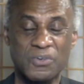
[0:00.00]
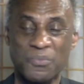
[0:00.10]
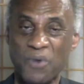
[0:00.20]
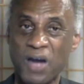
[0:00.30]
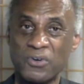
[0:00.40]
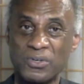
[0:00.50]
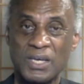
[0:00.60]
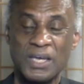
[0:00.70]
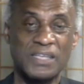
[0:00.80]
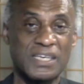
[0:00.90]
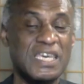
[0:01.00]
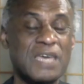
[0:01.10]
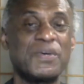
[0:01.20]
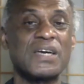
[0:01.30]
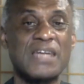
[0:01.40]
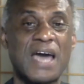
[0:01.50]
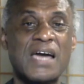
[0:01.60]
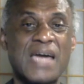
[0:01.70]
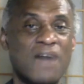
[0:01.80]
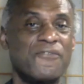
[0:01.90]
tomorrow. They're keeping an
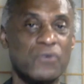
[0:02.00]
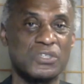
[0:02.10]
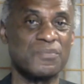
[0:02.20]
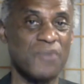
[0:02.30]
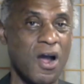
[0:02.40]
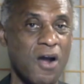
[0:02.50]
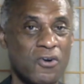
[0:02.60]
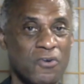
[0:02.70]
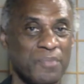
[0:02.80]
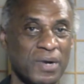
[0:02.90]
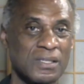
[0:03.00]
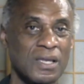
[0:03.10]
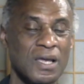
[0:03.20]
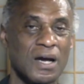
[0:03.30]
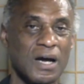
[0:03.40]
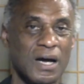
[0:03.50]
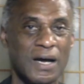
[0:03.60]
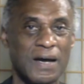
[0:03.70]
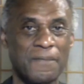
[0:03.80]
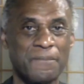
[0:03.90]
eye out for tomorrow, but
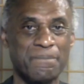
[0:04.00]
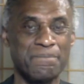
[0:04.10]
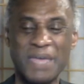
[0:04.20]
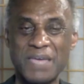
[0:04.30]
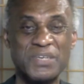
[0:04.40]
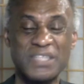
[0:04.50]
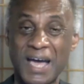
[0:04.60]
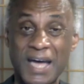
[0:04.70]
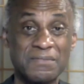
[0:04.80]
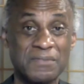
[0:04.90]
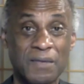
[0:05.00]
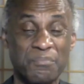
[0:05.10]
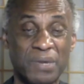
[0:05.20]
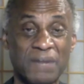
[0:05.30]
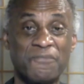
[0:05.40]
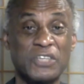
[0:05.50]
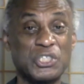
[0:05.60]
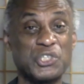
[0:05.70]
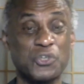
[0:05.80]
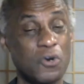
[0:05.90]
maybe not. But
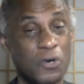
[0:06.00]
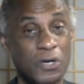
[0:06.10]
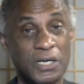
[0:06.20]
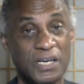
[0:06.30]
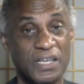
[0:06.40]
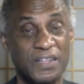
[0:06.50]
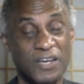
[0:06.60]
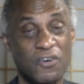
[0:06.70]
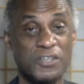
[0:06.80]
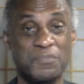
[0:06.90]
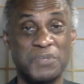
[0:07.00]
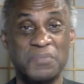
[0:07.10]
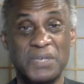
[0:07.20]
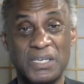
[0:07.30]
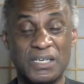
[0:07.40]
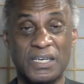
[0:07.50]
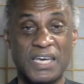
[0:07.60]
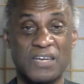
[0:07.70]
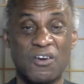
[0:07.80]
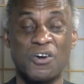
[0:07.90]
for sure, they're going to be meeting
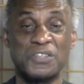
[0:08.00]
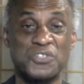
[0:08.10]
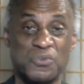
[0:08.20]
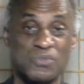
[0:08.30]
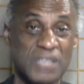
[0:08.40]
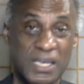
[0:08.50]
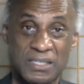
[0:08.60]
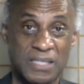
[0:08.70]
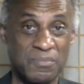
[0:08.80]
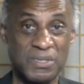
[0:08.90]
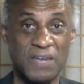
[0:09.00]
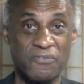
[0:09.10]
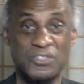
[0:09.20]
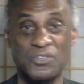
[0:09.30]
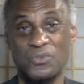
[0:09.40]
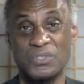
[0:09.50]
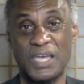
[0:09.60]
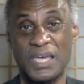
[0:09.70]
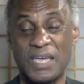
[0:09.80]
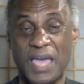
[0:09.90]
again on Tuesday. We meet every
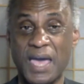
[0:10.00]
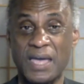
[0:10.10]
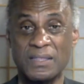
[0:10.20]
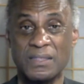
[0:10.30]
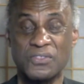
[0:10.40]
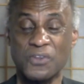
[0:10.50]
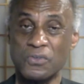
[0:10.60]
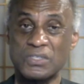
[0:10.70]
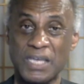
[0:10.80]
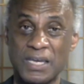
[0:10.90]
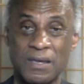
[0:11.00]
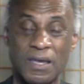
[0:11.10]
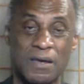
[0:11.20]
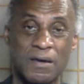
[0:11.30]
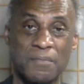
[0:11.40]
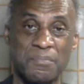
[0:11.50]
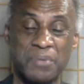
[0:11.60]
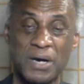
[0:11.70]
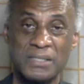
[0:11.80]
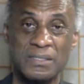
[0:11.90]
Tuesday and Thursday.
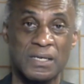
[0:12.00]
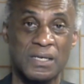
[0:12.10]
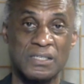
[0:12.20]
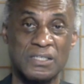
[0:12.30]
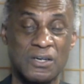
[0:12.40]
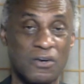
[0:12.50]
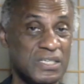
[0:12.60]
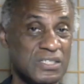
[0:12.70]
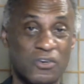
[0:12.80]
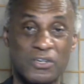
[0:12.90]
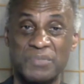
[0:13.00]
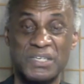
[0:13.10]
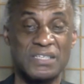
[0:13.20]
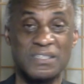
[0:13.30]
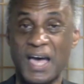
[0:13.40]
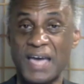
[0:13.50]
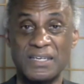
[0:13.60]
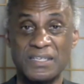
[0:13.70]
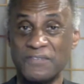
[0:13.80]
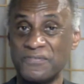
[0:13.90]
But, he's going to be
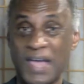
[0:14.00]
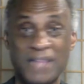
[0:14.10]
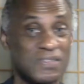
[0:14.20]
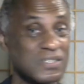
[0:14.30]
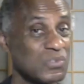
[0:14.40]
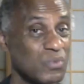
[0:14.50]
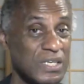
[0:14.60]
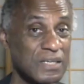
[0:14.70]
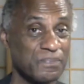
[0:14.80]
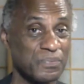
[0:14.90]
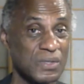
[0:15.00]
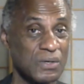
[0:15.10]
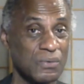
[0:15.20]
indicted, if not this week,